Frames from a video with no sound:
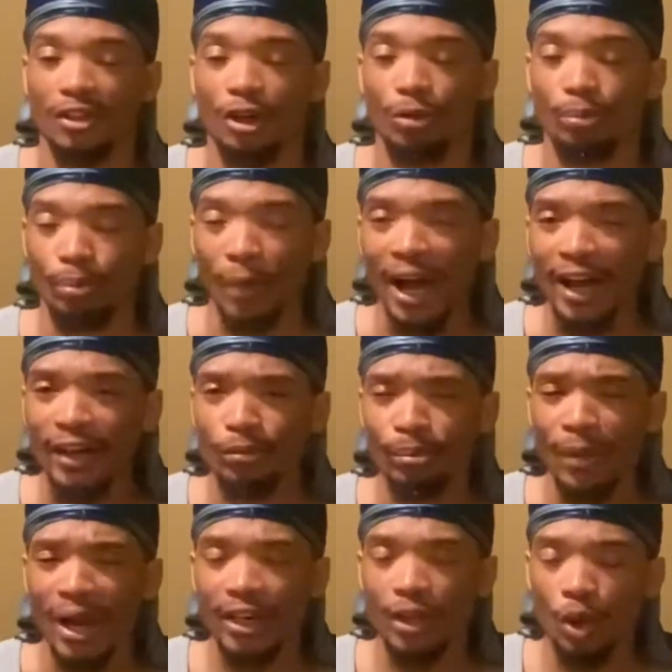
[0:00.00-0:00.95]

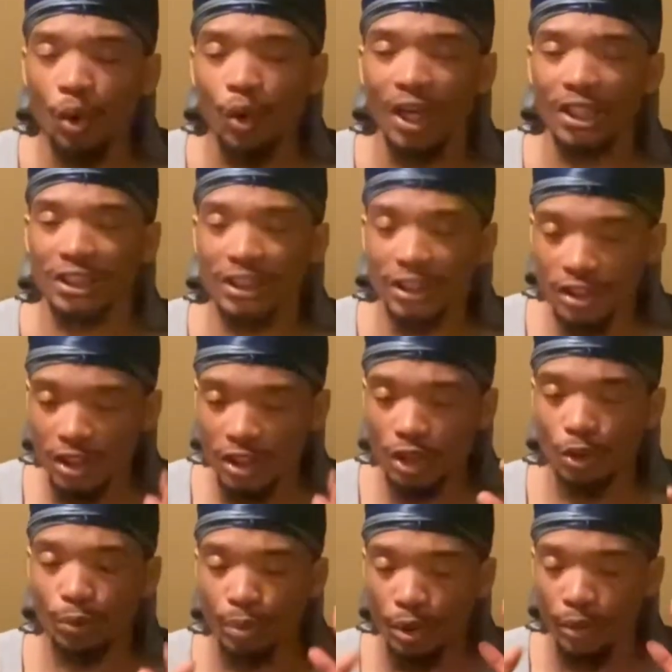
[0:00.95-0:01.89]
My question
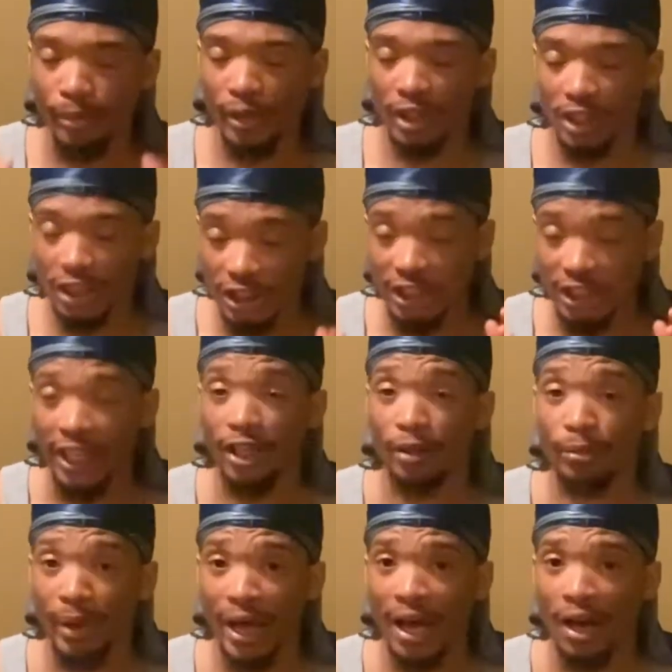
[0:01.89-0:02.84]
to Pramila
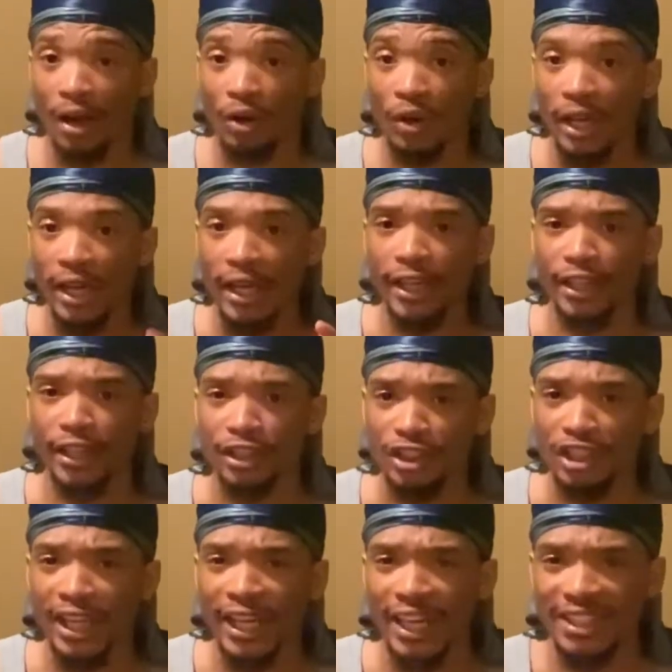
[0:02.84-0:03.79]
Jayapal is
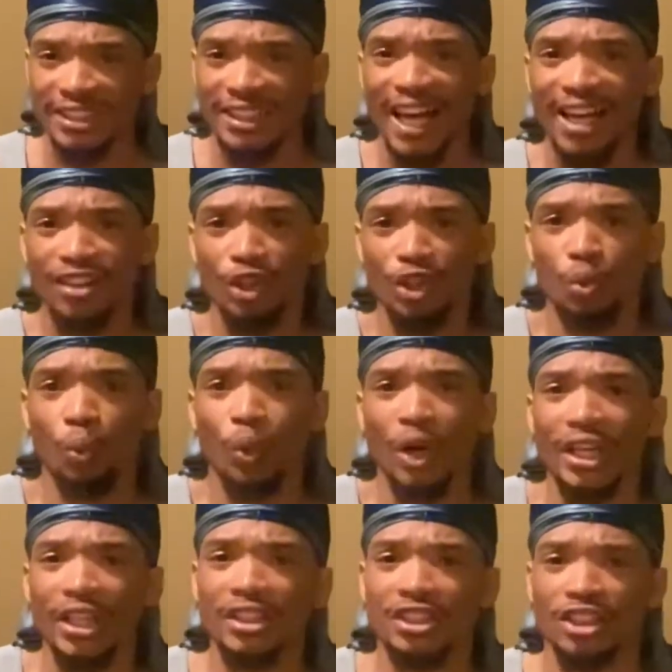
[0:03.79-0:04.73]
exactly
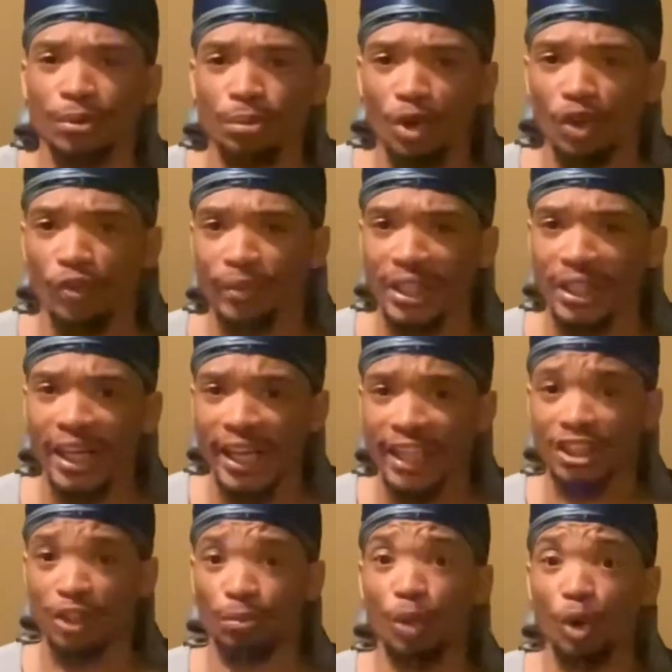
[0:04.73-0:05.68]
what is the movement?
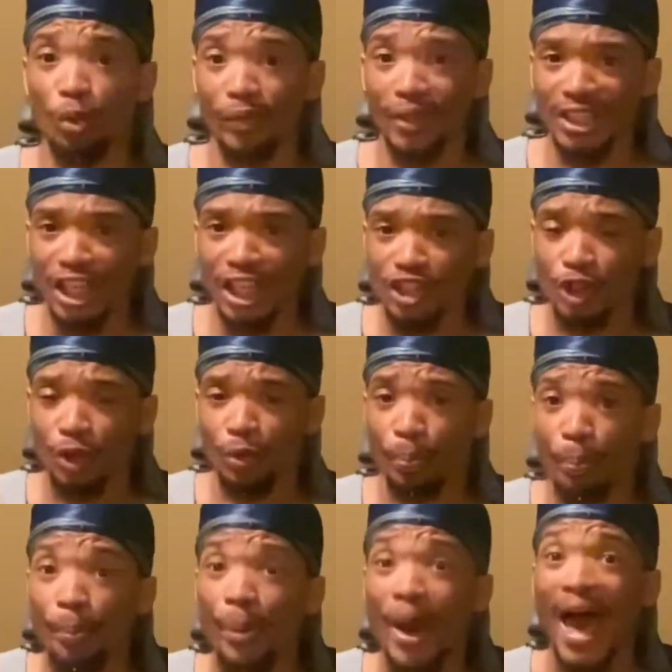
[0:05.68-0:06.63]
Is the movement to
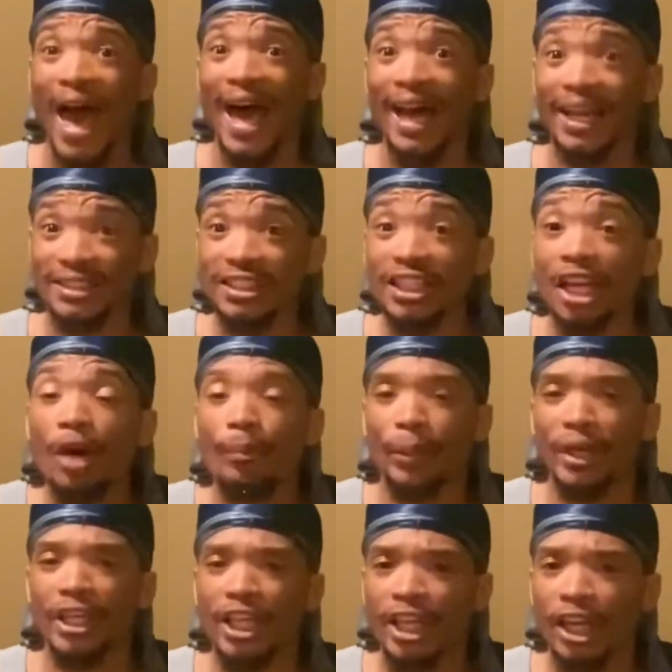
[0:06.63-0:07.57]
pass
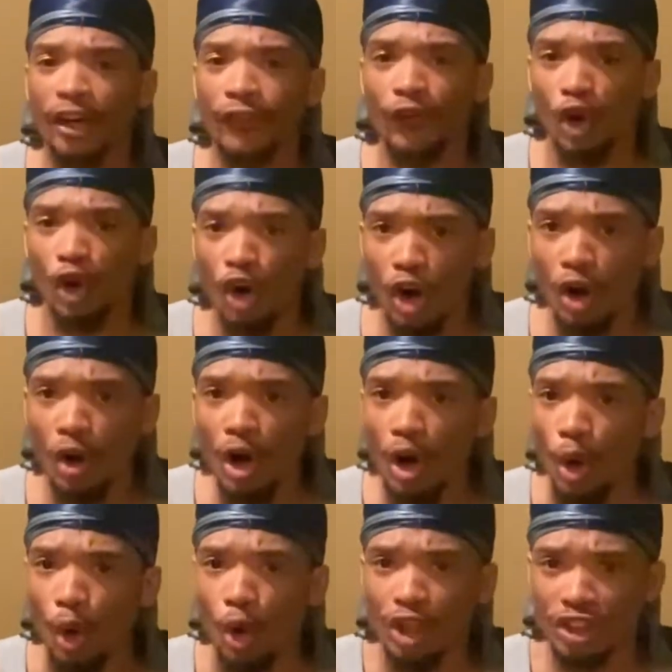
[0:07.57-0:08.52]
Medicare for All,
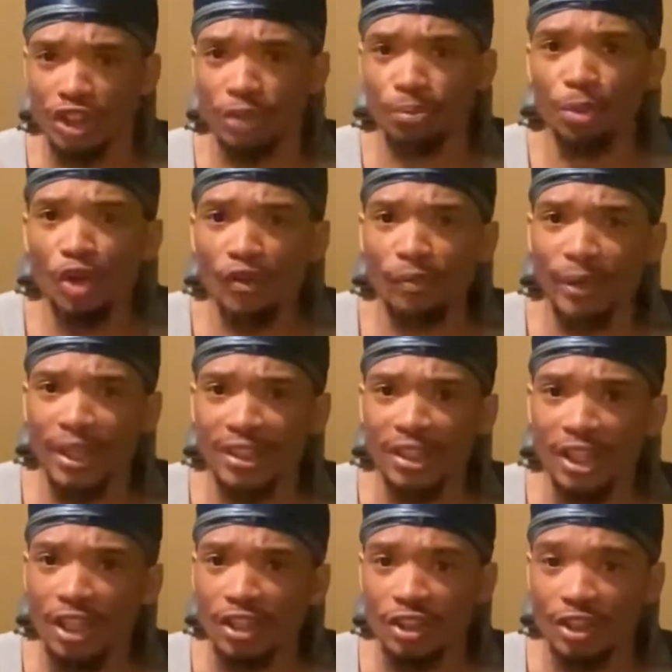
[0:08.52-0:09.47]
or is the movement
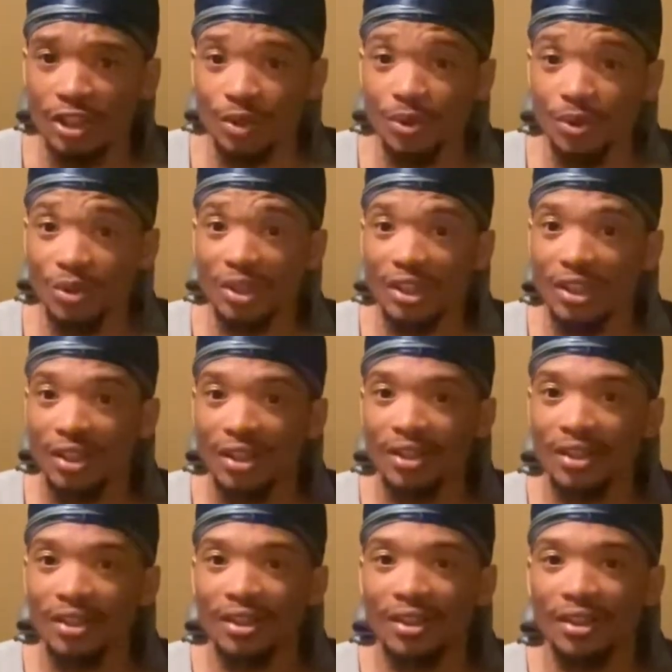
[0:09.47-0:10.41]
to
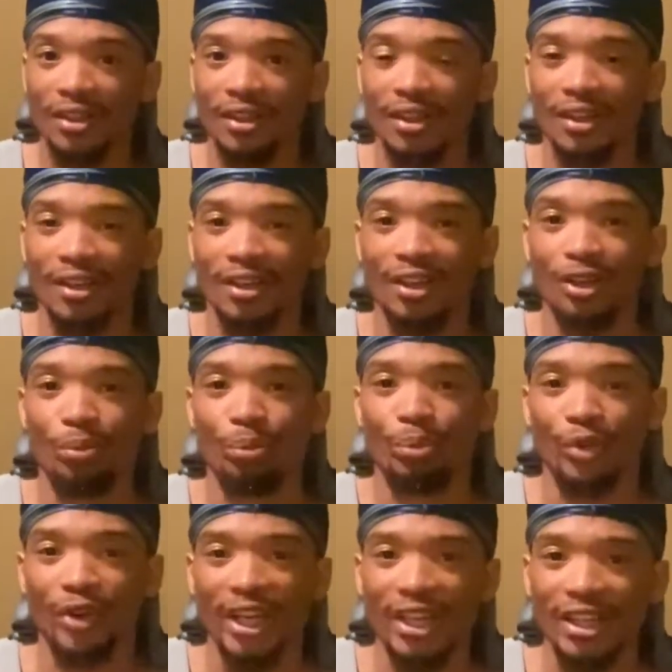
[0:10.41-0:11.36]

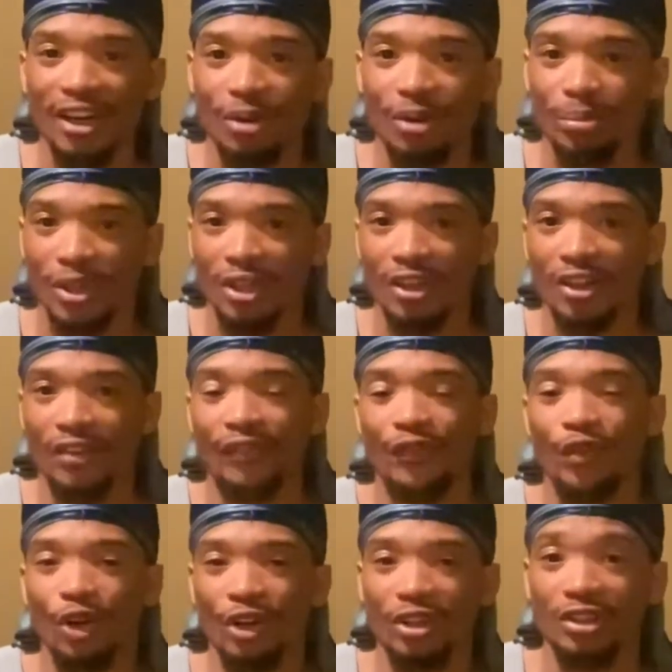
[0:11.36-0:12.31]
bring it up
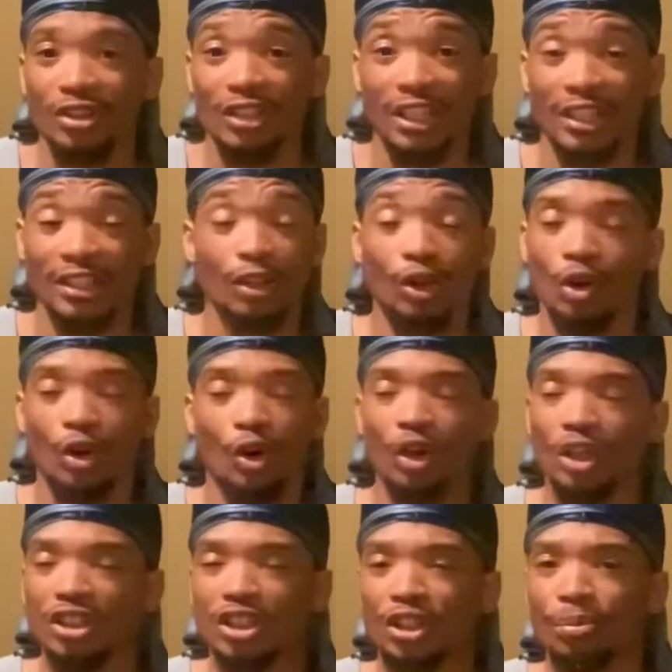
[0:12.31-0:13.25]
for it, or
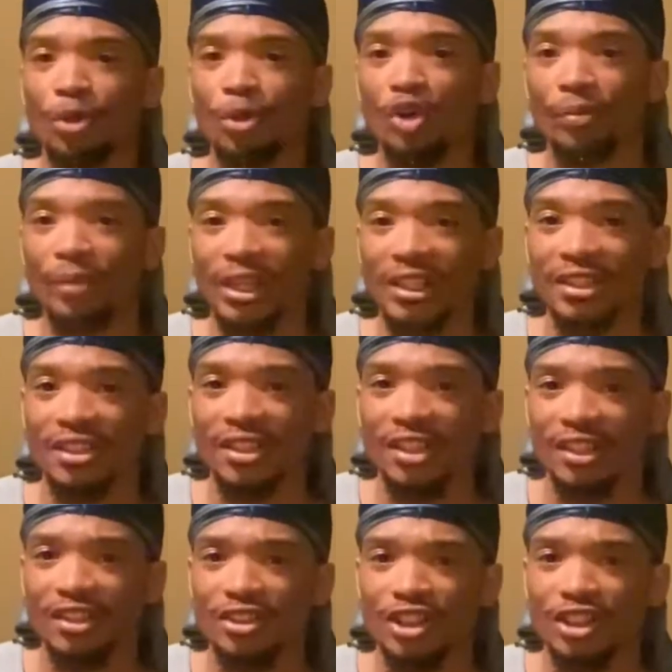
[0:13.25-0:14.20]
is the movement
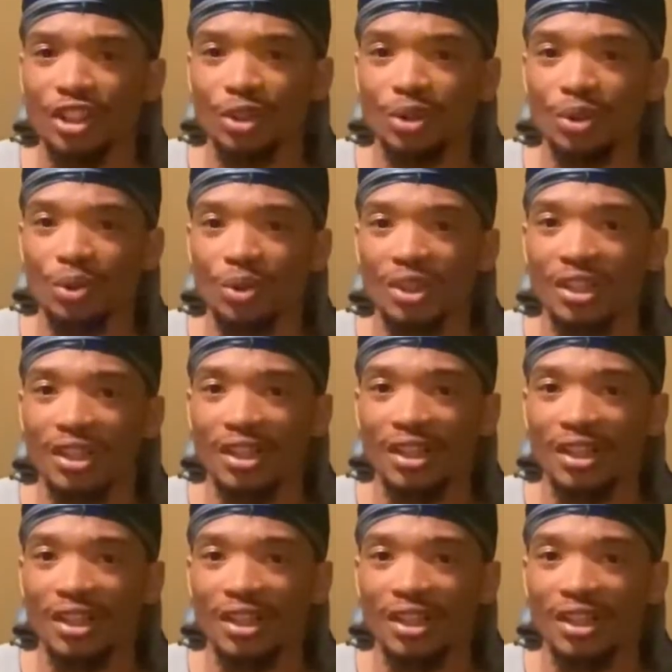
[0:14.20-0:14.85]
to